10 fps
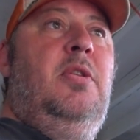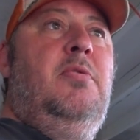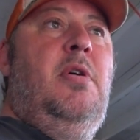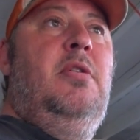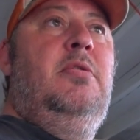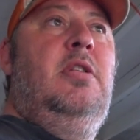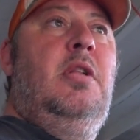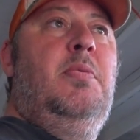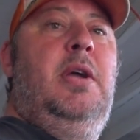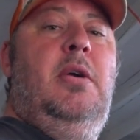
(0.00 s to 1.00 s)
the road
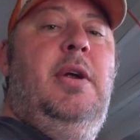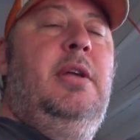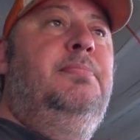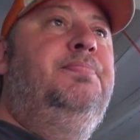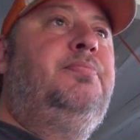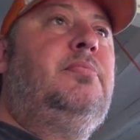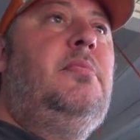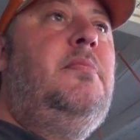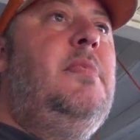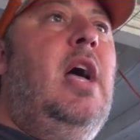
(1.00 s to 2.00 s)
this week, I reckon.
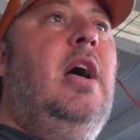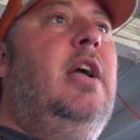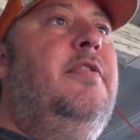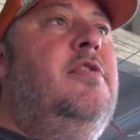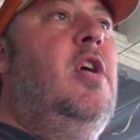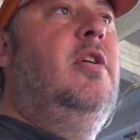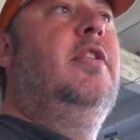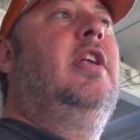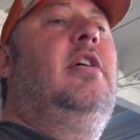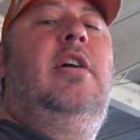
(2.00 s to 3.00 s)
If not,
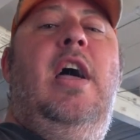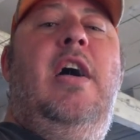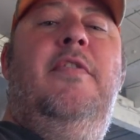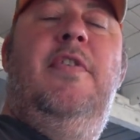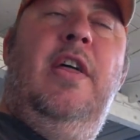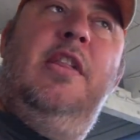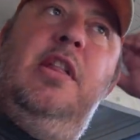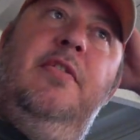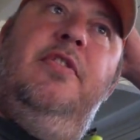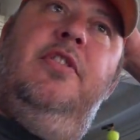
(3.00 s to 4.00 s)
then I'm have other
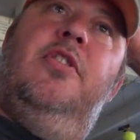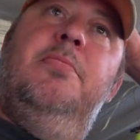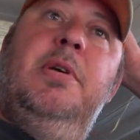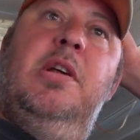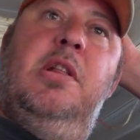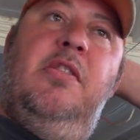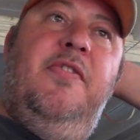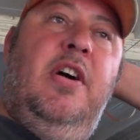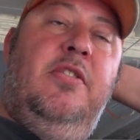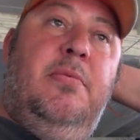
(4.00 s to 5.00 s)
stuff to do because he's
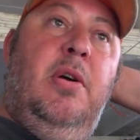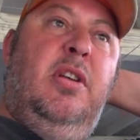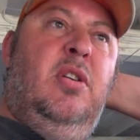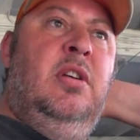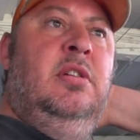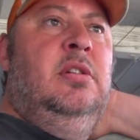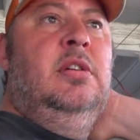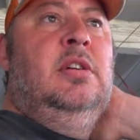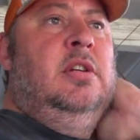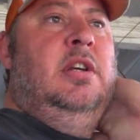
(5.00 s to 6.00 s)
filed the roadie on it,
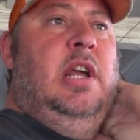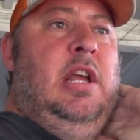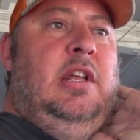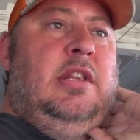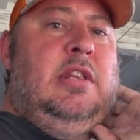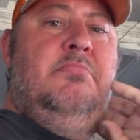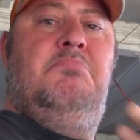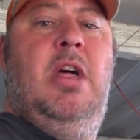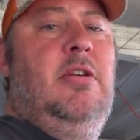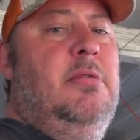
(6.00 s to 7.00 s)
and
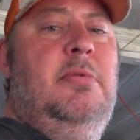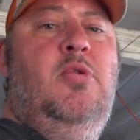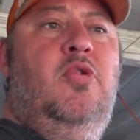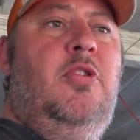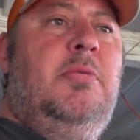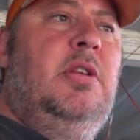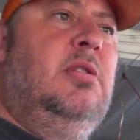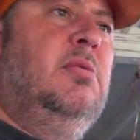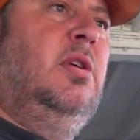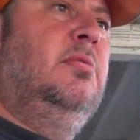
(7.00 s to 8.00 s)
that'll give me more jobs to
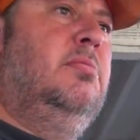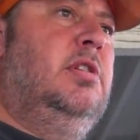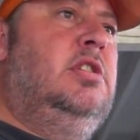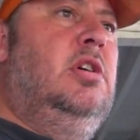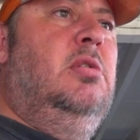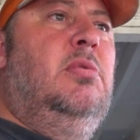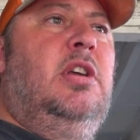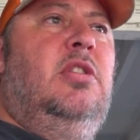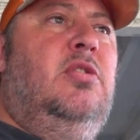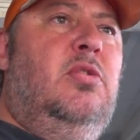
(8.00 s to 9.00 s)
do on it, which I want
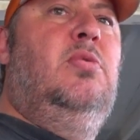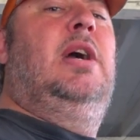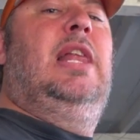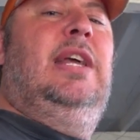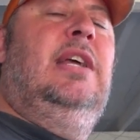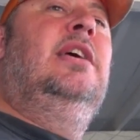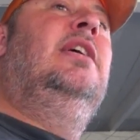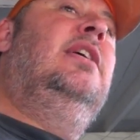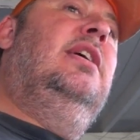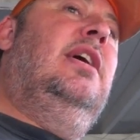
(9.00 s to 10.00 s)
to do quickly
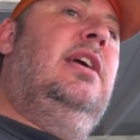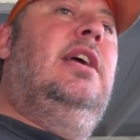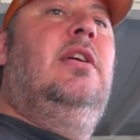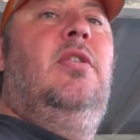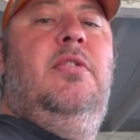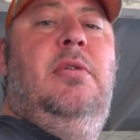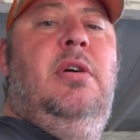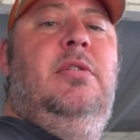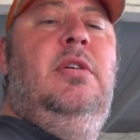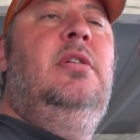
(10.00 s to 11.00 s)
and get it on the
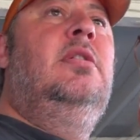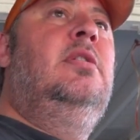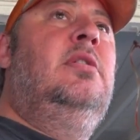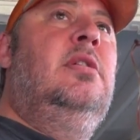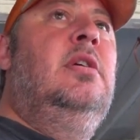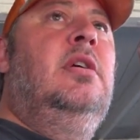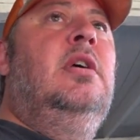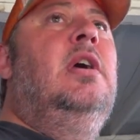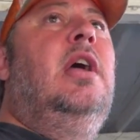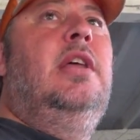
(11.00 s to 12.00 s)
road
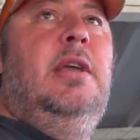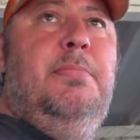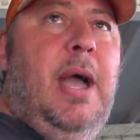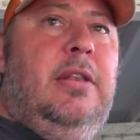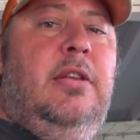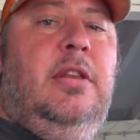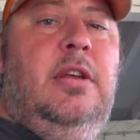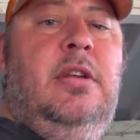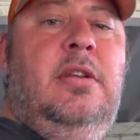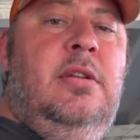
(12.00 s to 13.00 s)
and then get back to the
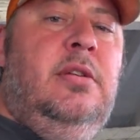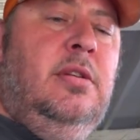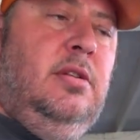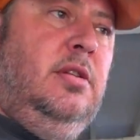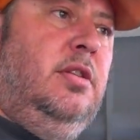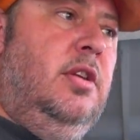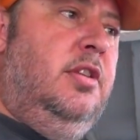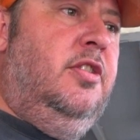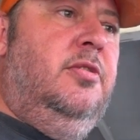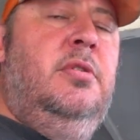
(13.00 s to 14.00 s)

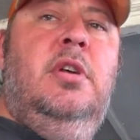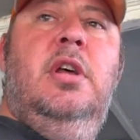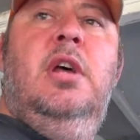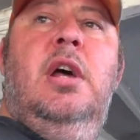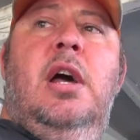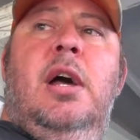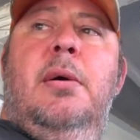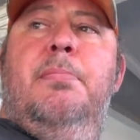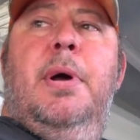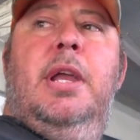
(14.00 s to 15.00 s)
32.
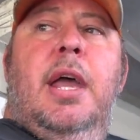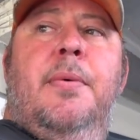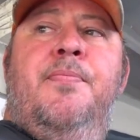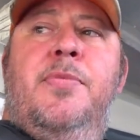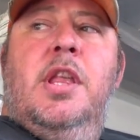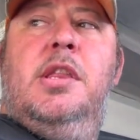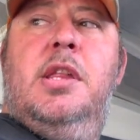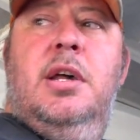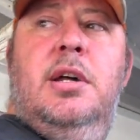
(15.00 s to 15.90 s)
But yeah, that's